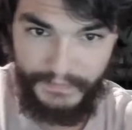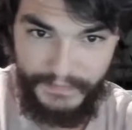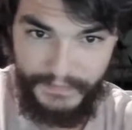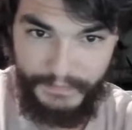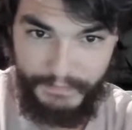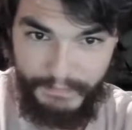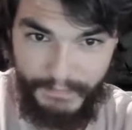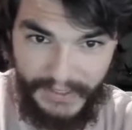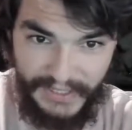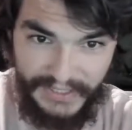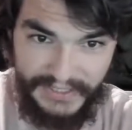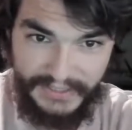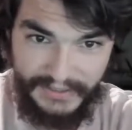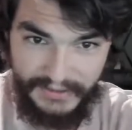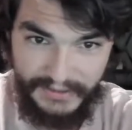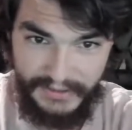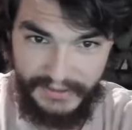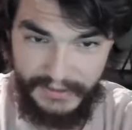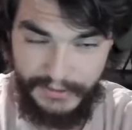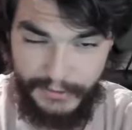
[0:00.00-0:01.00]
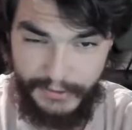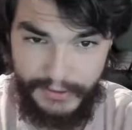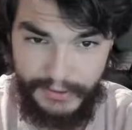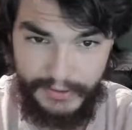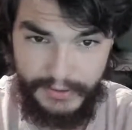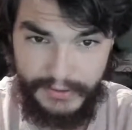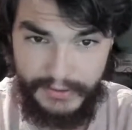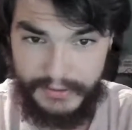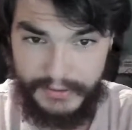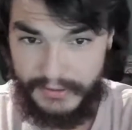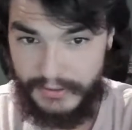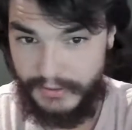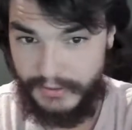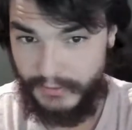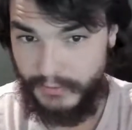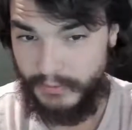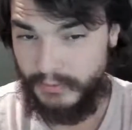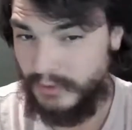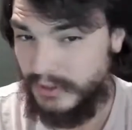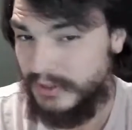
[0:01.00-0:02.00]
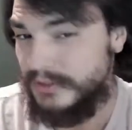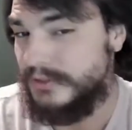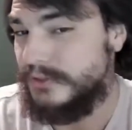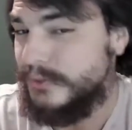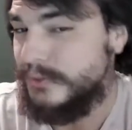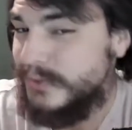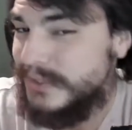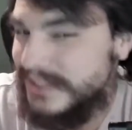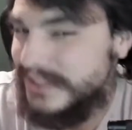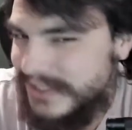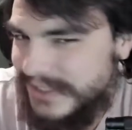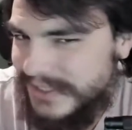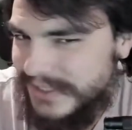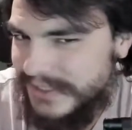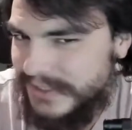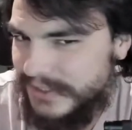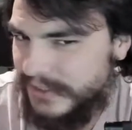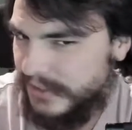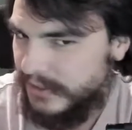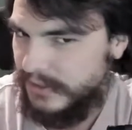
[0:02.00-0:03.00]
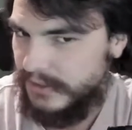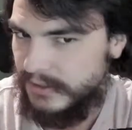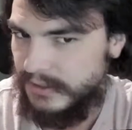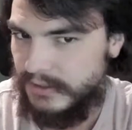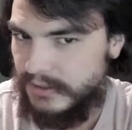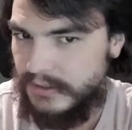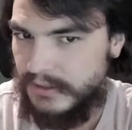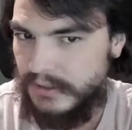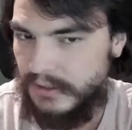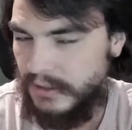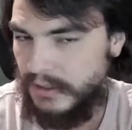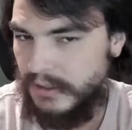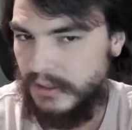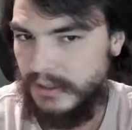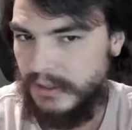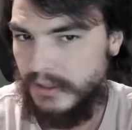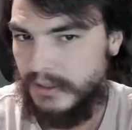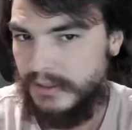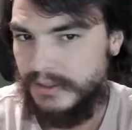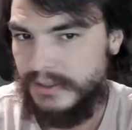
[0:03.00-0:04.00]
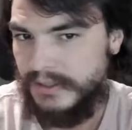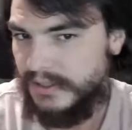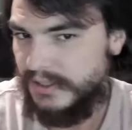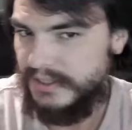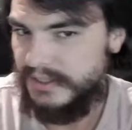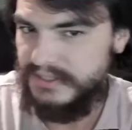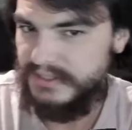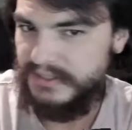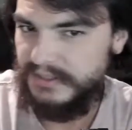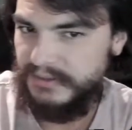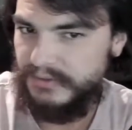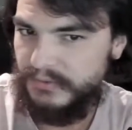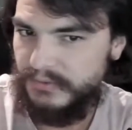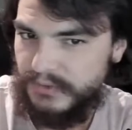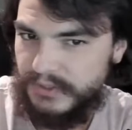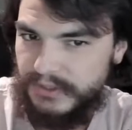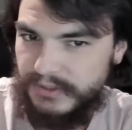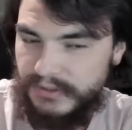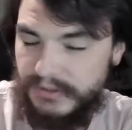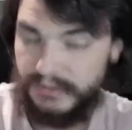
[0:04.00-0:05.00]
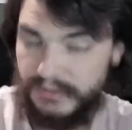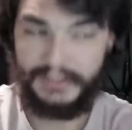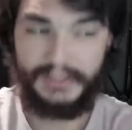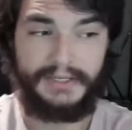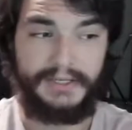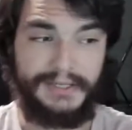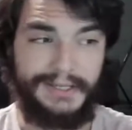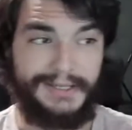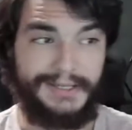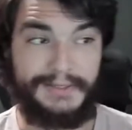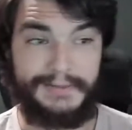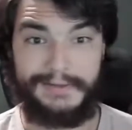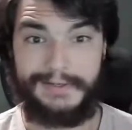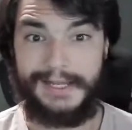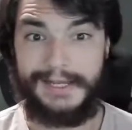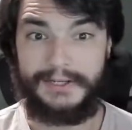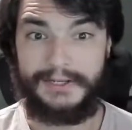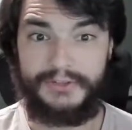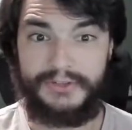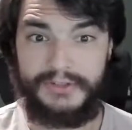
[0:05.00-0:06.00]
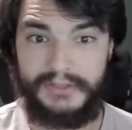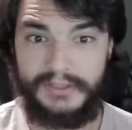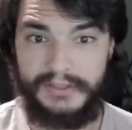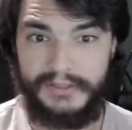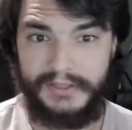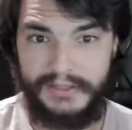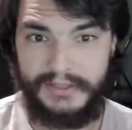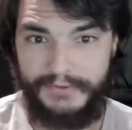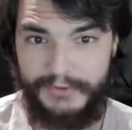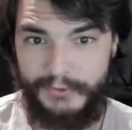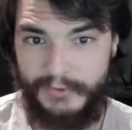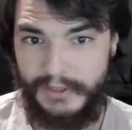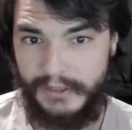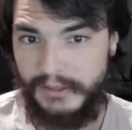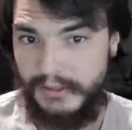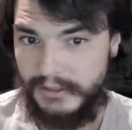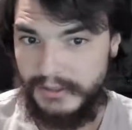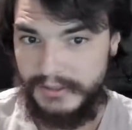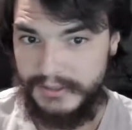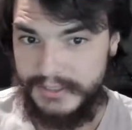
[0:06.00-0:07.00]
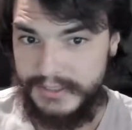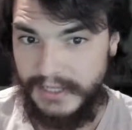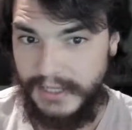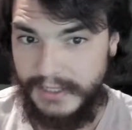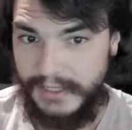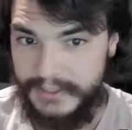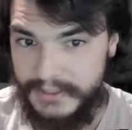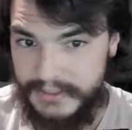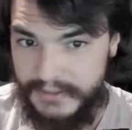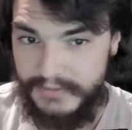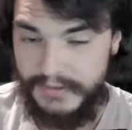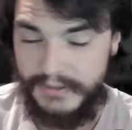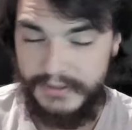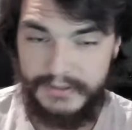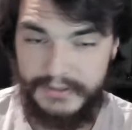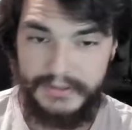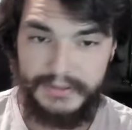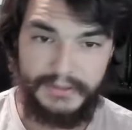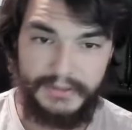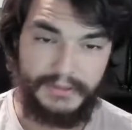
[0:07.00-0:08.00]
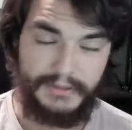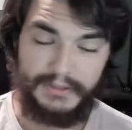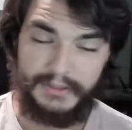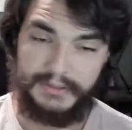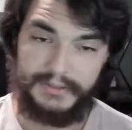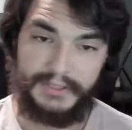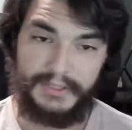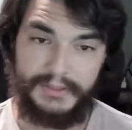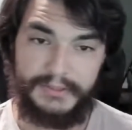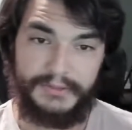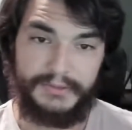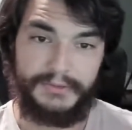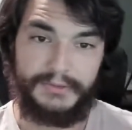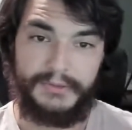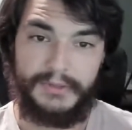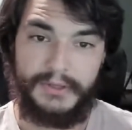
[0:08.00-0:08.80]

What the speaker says: basically what you see isn't real. And actually, like, if you want to look at the science of this, they'll tell you,